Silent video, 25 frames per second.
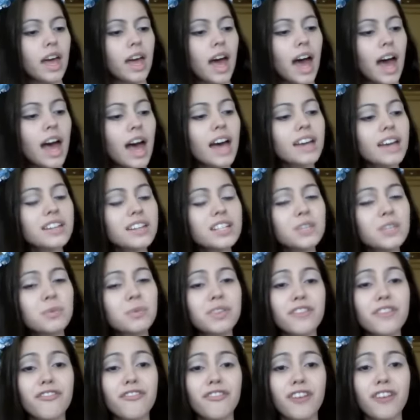And with
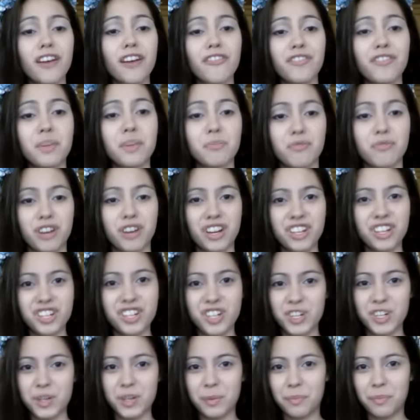a fluffy
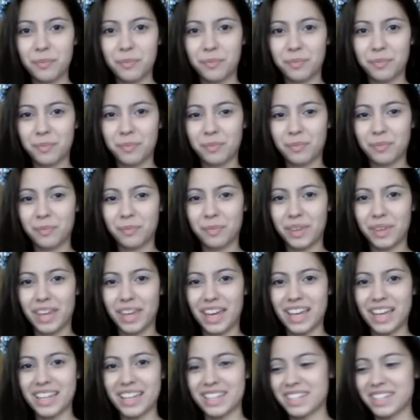brush,
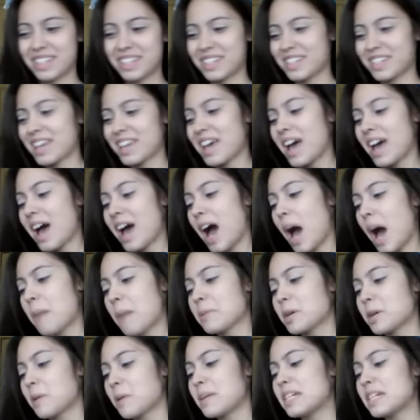yes,
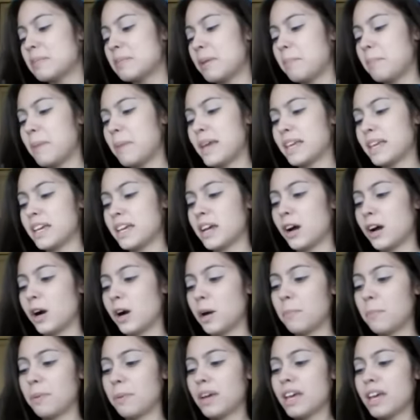I'm going to be picking
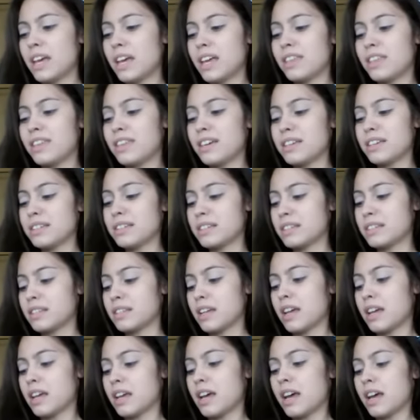up this
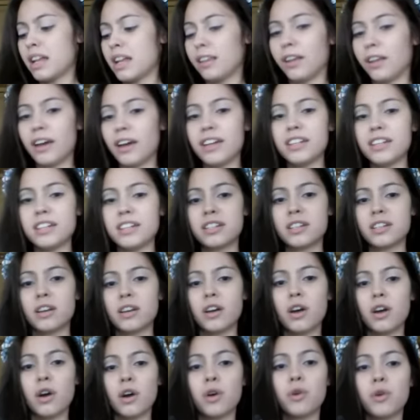light
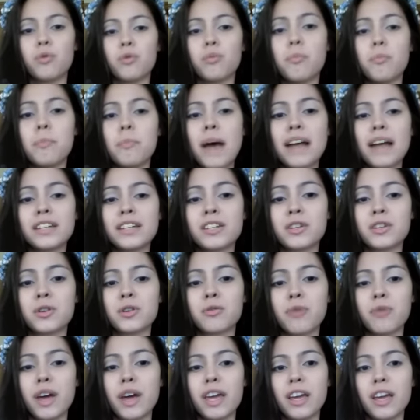matte
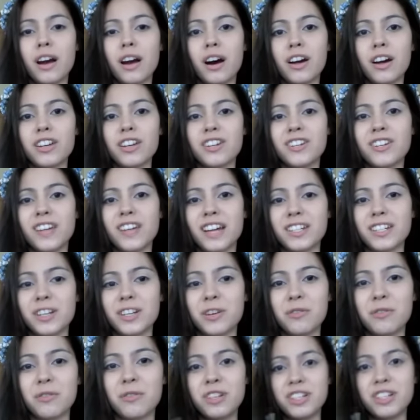grey
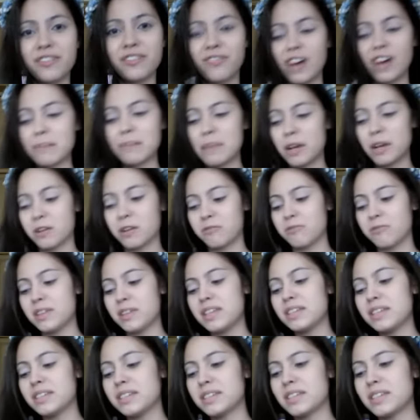eyeshadow to define my
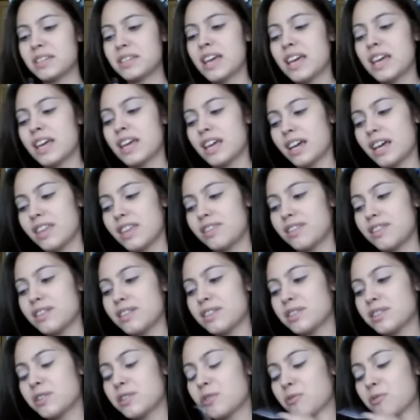crease. And
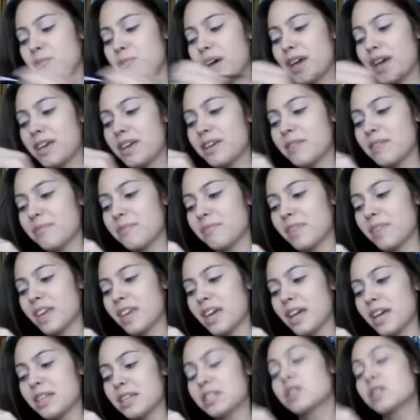this grey
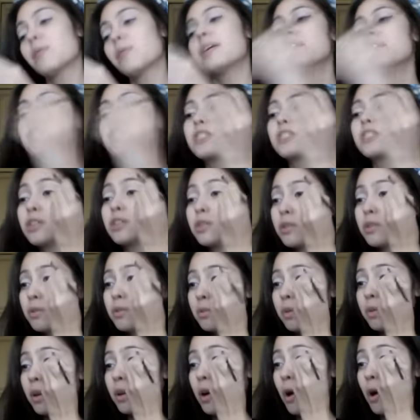is going to
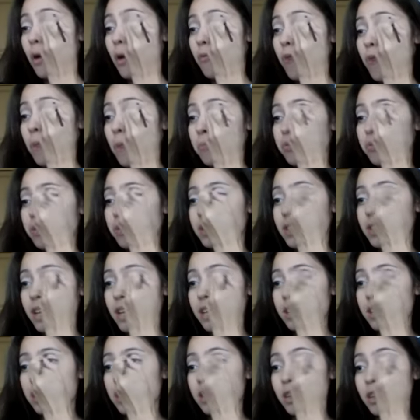
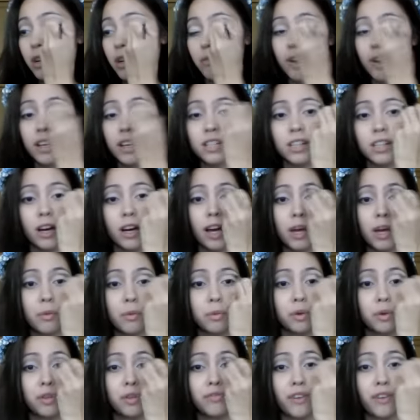represent the grey
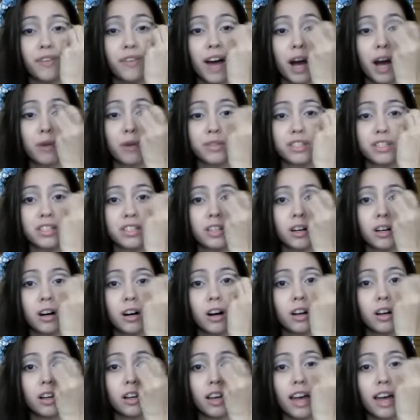direwolf of House
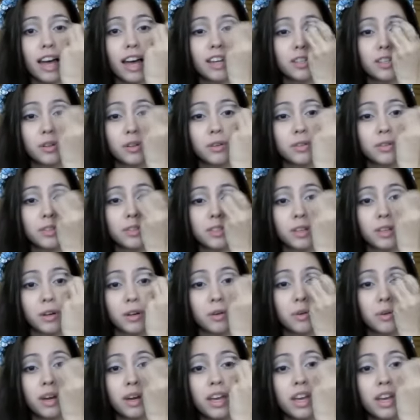Stark and
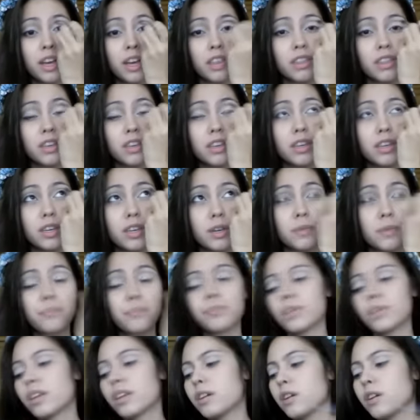also the
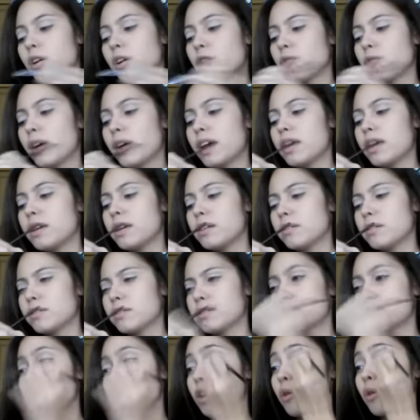grey
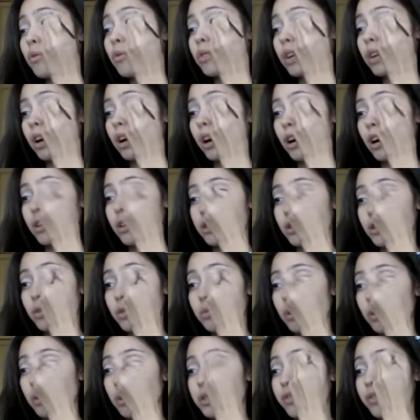stone castle
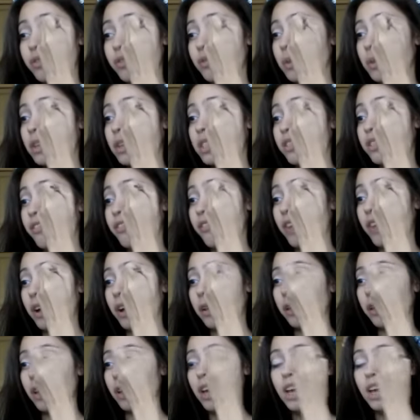walls of
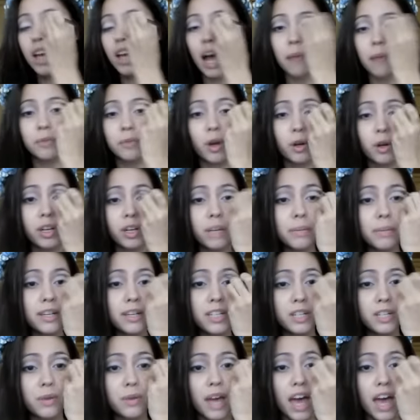Winterfell. I'm not going to be
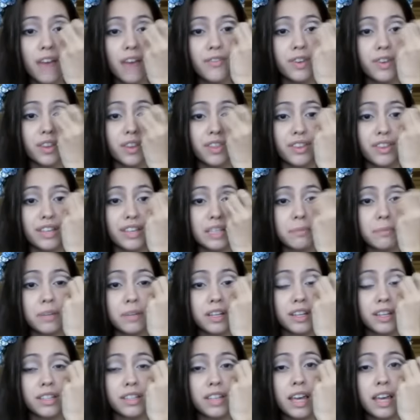too heavy on this
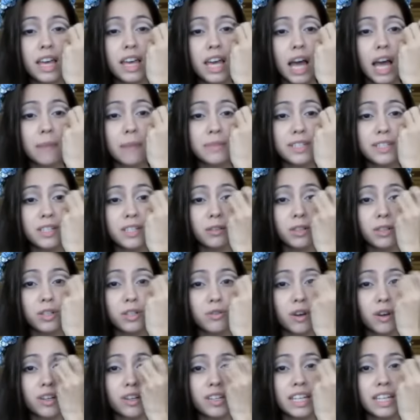because I'm still
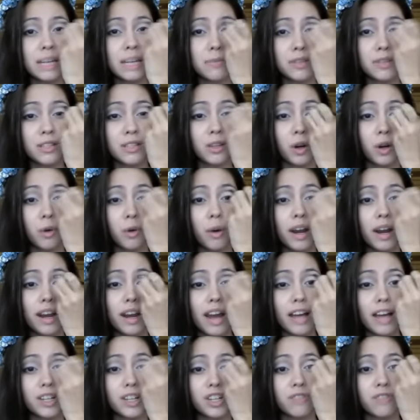trying to keep this look quite
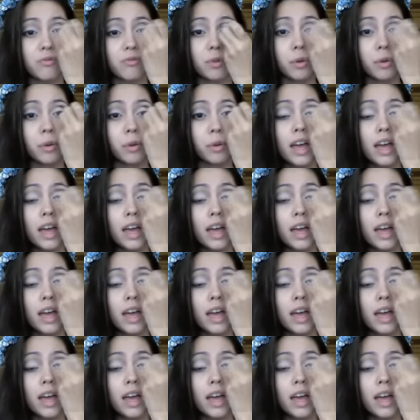natural.